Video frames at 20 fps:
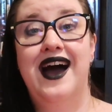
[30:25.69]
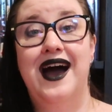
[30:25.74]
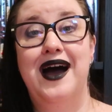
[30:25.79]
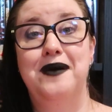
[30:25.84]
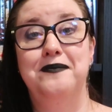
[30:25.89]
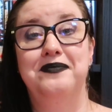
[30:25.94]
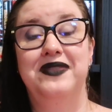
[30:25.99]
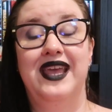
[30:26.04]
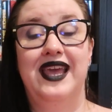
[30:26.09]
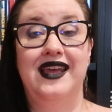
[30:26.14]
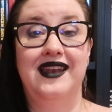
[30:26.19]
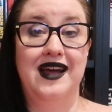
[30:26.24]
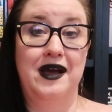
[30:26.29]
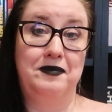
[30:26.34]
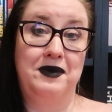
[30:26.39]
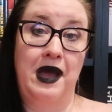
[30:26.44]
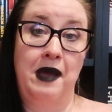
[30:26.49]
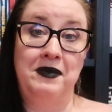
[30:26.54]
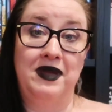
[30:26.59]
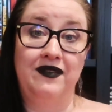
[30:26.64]
Um, in
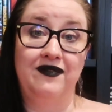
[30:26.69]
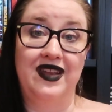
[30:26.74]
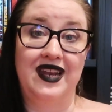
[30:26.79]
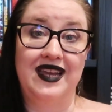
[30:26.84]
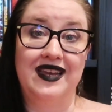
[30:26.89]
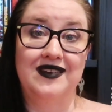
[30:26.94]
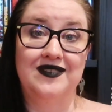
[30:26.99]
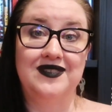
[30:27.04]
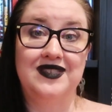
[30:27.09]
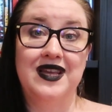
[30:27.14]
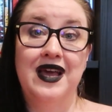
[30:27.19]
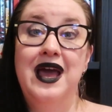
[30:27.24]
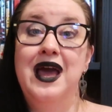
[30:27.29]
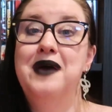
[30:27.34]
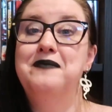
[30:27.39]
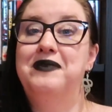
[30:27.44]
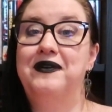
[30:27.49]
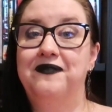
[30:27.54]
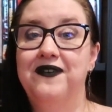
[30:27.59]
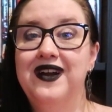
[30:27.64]
upcoming videos.
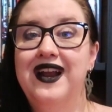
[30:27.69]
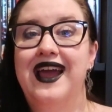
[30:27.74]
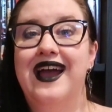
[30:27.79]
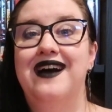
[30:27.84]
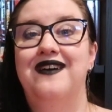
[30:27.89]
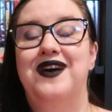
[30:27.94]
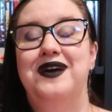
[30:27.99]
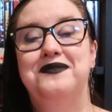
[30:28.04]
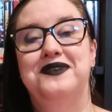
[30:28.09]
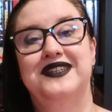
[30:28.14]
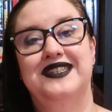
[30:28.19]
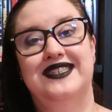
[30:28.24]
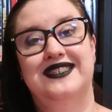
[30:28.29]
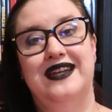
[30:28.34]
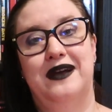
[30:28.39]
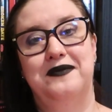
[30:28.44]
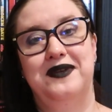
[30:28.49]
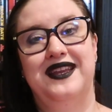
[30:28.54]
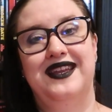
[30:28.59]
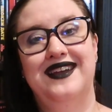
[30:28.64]
But for now, I'm going to
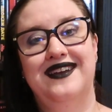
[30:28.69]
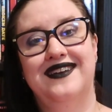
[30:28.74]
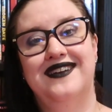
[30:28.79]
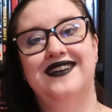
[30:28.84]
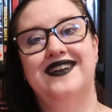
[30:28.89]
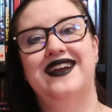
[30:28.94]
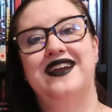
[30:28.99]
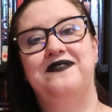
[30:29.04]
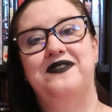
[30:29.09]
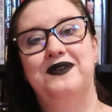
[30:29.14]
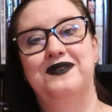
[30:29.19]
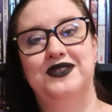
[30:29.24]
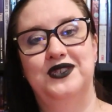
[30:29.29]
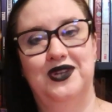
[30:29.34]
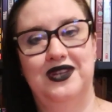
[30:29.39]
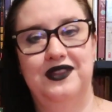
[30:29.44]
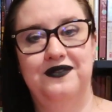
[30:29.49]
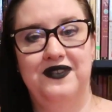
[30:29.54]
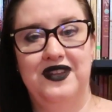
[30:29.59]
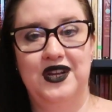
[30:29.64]
stop it here. If you
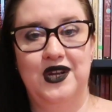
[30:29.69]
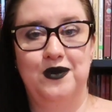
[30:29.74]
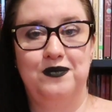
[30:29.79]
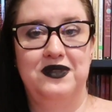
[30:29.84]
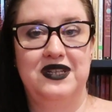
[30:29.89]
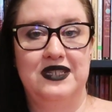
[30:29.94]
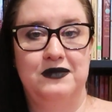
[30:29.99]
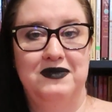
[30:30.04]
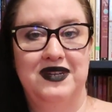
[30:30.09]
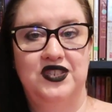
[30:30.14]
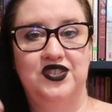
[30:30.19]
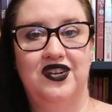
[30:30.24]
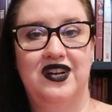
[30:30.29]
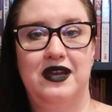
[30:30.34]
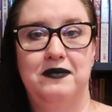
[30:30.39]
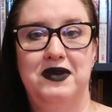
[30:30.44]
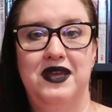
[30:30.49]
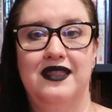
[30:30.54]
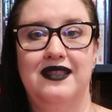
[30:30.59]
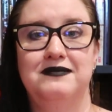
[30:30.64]
enjoyed the video, please make sure to
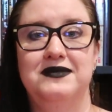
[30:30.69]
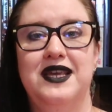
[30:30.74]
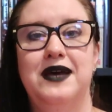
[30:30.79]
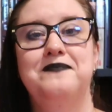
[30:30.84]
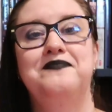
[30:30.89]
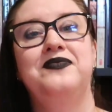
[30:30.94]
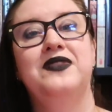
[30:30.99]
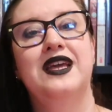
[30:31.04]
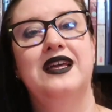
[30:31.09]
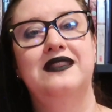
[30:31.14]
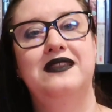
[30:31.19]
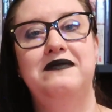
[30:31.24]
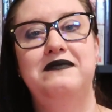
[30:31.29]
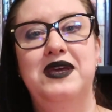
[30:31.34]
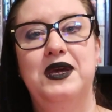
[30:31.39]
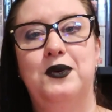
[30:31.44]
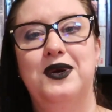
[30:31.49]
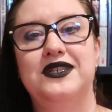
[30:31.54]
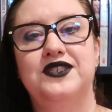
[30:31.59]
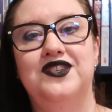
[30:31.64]
give me a thumbs up. Leave
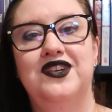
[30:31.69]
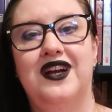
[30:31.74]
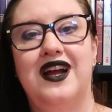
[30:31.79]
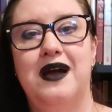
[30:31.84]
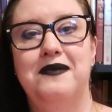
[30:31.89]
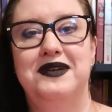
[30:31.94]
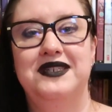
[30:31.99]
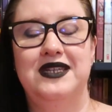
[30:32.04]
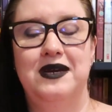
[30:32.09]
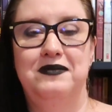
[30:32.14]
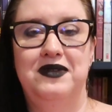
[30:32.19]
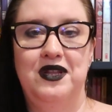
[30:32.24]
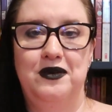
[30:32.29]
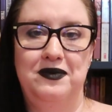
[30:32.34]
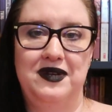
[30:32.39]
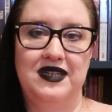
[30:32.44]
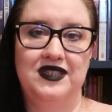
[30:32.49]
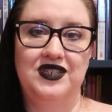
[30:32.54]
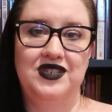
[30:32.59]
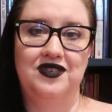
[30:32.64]
me a question or comment down below
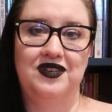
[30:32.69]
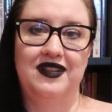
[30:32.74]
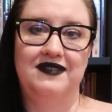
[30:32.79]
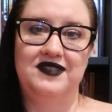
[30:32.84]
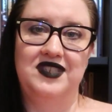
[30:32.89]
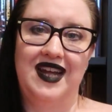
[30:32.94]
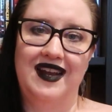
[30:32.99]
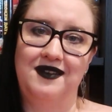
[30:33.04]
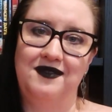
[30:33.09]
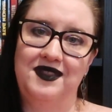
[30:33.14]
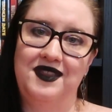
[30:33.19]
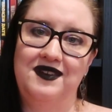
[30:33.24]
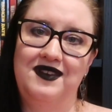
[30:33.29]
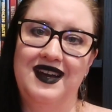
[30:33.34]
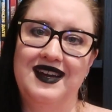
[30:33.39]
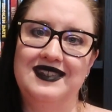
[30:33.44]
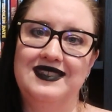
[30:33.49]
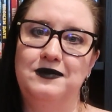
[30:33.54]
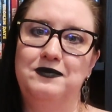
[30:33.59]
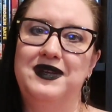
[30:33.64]
because you know I love chatting with you
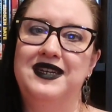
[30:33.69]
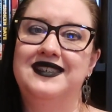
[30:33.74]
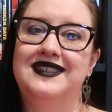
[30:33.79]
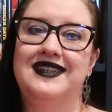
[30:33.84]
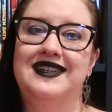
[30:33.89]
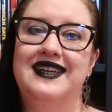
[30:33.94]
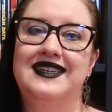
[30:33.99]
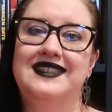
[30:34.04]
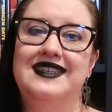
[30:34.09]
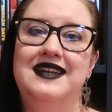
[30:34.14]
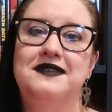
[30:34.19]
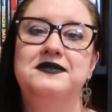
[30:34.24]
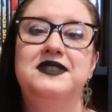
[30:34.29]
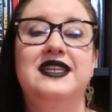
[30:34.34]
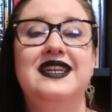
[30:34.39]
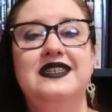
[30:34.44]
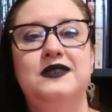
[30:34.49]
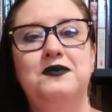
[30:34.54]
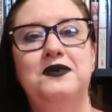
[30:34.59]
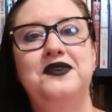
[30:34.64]
guys. But until next time,
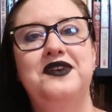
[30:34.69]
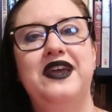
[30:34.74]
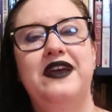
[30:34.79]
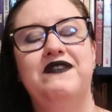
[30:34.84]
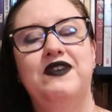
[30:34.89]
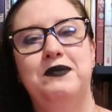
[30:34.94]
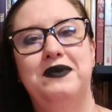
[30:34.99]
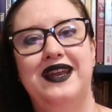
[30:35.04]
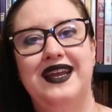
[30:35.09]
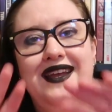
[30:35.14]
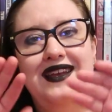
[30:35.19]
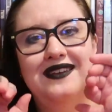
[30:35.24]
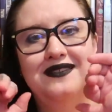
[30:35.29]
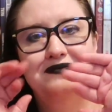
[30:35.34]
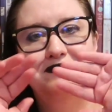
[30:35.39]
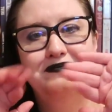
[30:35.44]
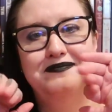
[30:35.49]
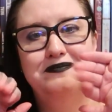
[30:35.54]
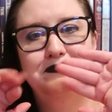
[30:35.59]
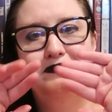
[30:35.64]
stay spooky, everybody.
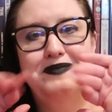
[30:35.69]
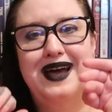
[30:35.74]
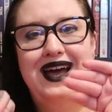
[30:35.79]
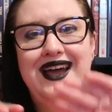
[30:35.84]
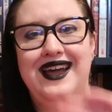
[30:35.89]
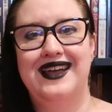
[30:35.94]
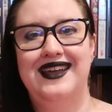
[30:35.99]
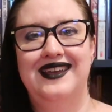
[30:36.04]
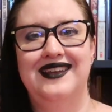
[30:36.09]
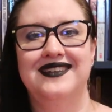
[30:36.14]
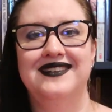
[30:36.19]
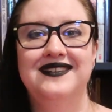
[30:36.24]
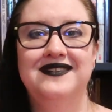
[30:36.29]
Bye!